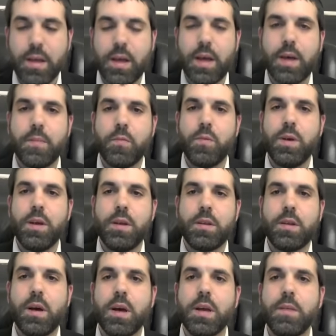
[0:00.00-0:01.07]
um, we
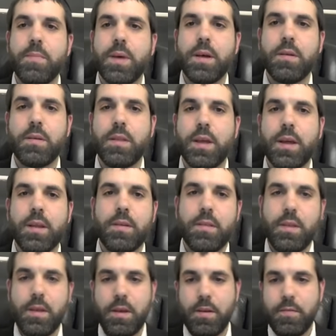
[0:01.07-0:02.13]
talk about that
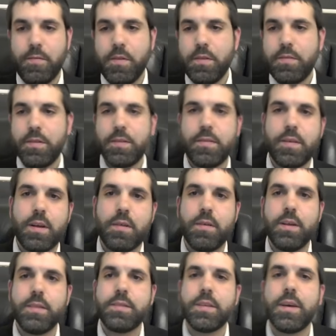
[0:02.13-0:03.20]
the verses that are
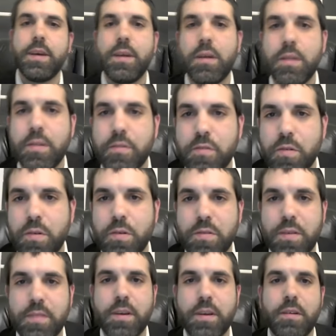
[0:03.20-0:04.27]
inside on the scrolls,
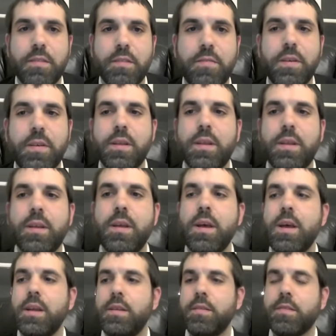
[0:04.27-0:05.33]
inside our tefillin,
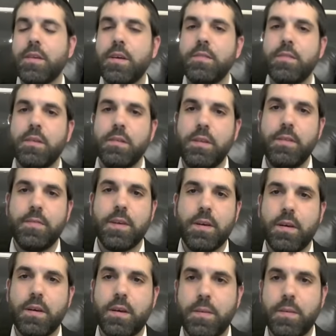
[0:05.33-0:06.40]
discuss our leaving
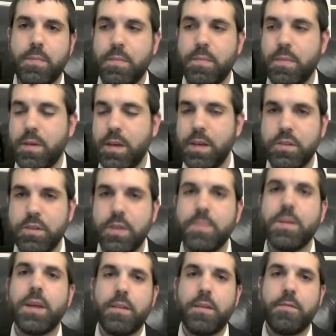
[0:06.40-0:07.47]
um, Egypt.
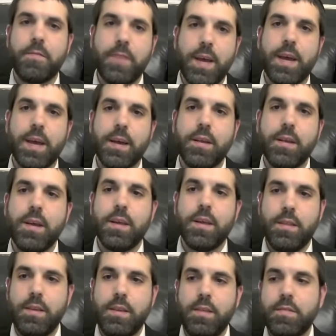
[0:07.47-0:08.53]
And in fact,
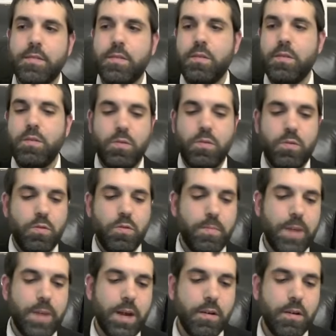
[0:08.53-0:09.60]
these two
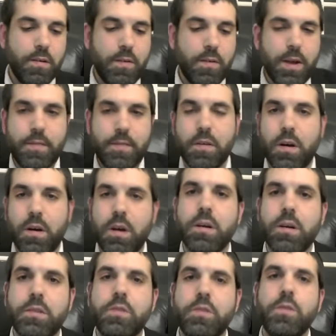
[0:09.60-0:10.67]
paragraphs
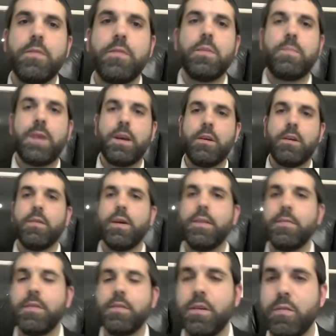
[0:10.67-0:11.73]
are two of the
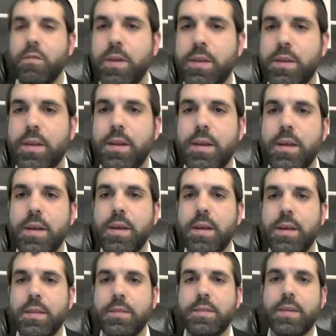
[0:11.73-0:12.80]
paragraphs that are written
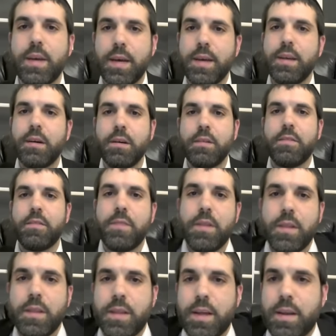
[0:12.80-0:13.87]
inside our
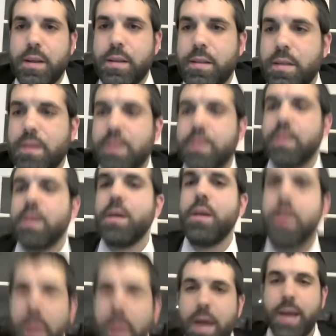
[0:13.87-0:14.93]
tefillin, that in the
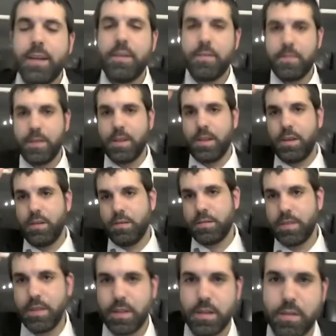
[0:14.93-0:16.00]
head tefillin, you'll
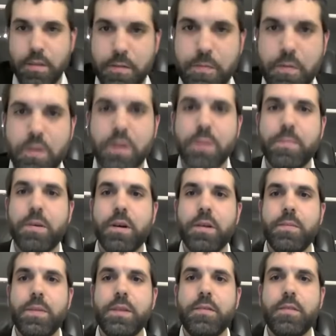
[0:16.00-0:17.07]
see that there are four
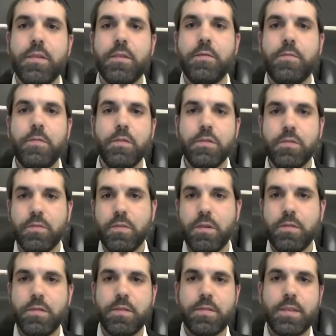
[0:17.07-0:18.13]
compartments. There are four
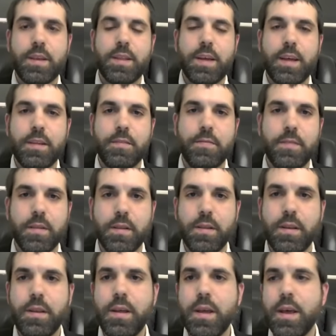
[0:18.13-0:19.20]
scrolls inside the head
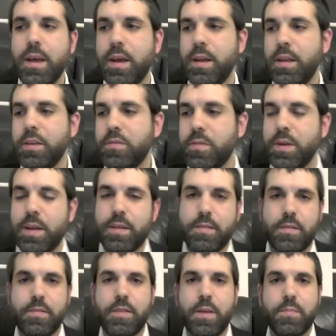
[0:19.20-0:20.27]
tefillin, and each one has
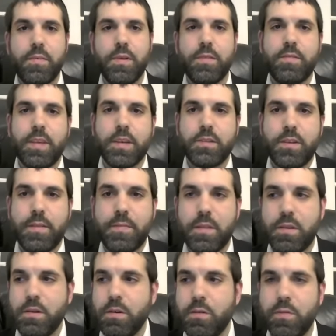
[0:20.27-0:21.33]
a separate section of the
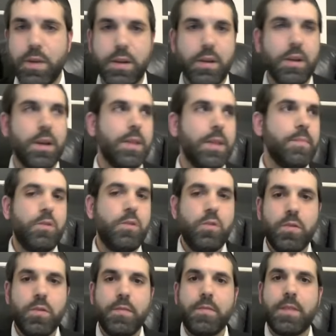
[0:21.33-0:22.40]
Torah written on them.
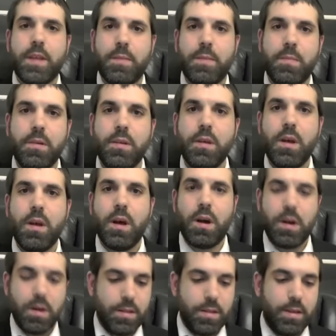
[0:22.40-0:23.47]
Two of them
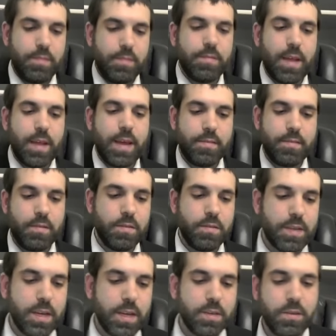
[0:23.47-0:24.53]
are these last two
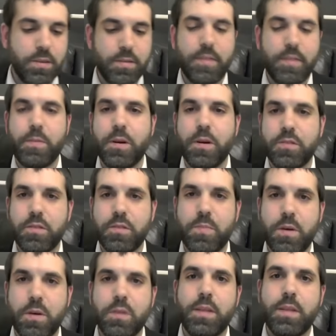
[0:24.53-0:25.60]
sections of Parshas
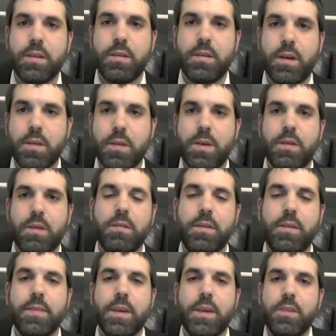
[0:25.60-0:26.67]
Bo that talk about our
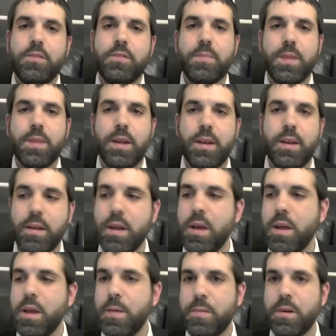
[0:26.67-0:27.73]
leaving Egypt and
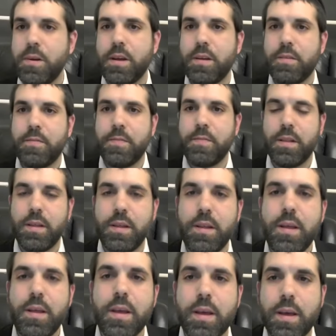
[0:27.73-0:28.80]
putting on
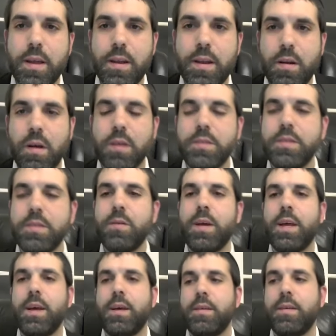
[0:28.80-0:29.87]
tefillin. And it also
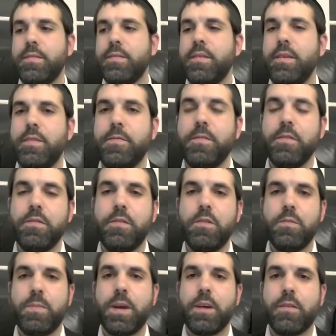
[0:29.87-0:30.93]
has the first
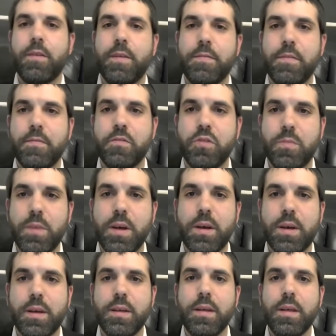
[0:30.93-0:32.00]
two paragraphs of
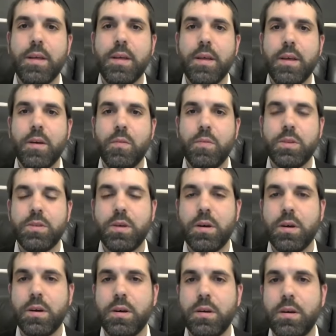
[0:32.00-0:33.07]
Shema, which
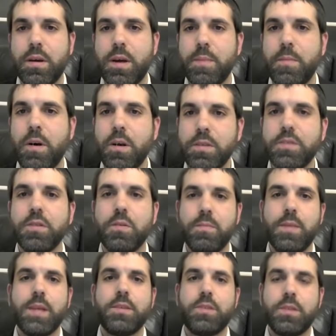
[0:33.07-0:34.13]
are um, also
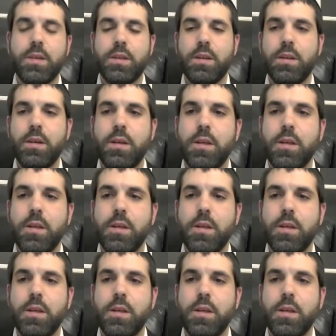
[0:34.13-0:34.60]
mentioned,